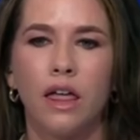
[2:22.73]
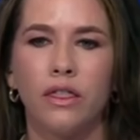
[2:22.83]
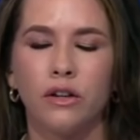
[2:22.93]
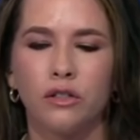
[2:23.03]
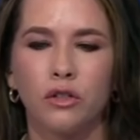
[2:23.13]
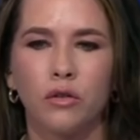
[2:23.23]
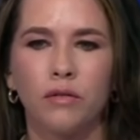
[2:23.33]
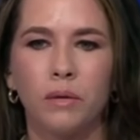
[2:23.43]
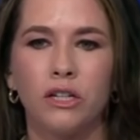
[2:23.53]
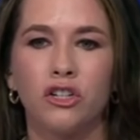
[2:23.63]
there's sort
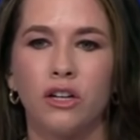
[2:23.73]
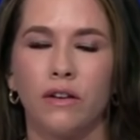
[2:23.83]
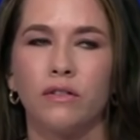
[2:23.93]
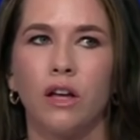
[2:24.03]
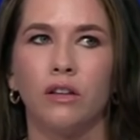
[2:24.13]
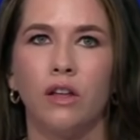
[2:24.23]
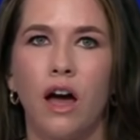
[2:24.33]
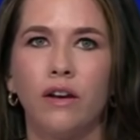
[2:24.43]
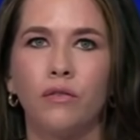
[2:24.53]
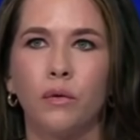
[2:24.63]
of been a shift. A
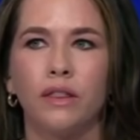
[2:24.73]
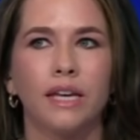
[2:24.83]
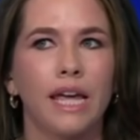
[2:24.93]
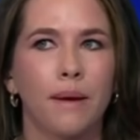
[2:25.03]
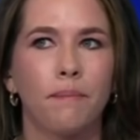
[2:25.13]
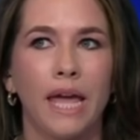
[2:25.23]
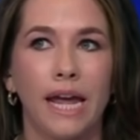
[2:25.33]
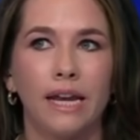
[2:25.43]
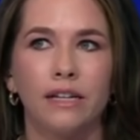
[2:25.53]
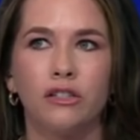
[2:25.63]
lot of what the
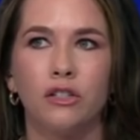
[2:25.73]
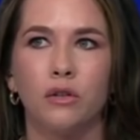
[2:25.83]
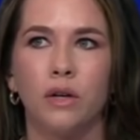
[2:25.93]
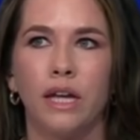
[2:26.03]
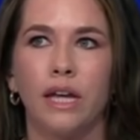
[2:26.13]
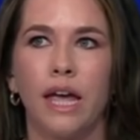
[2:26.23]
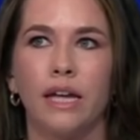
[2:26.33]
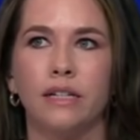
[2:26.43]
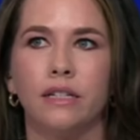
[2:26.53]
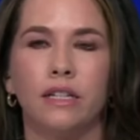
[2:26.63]
campaign is doing
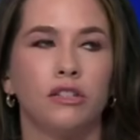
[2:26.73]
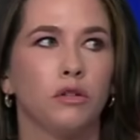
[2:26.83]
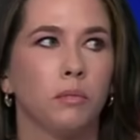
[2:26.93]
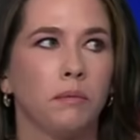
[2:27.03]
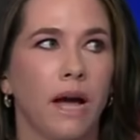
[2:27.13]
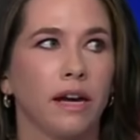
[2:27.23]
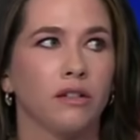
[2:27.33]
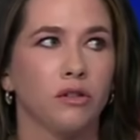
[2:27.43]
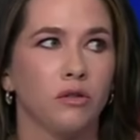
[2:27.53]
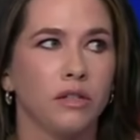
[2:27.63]
and the super PAC
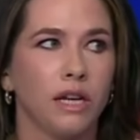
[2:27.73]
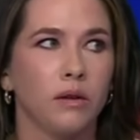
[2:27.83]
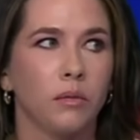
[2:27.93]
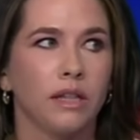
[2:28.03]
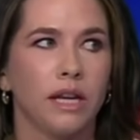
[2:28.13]
associated with